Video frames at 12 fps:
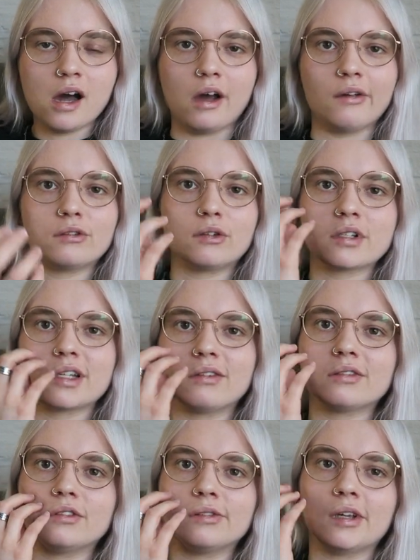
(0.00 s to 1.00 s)
I of course
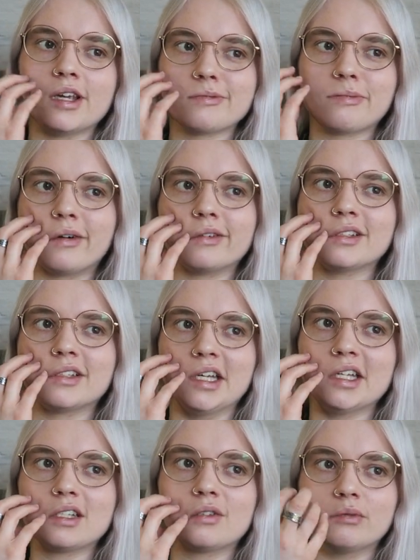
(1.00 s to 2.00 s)
have the face
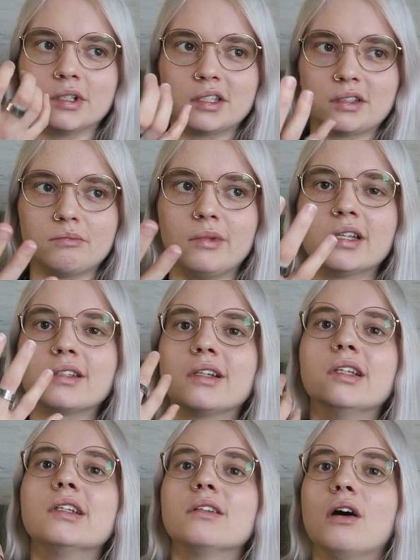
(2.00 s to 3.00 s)
paralyzation, which makes it a
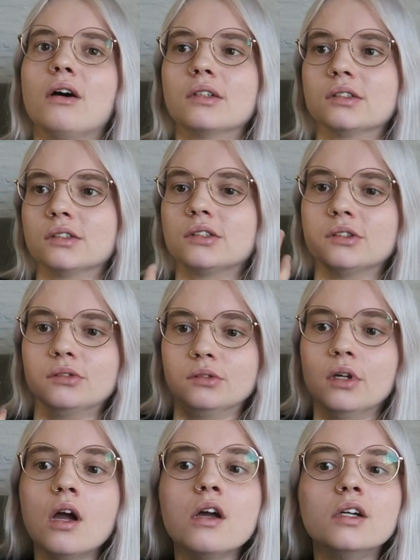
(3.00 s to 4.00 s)
little harder to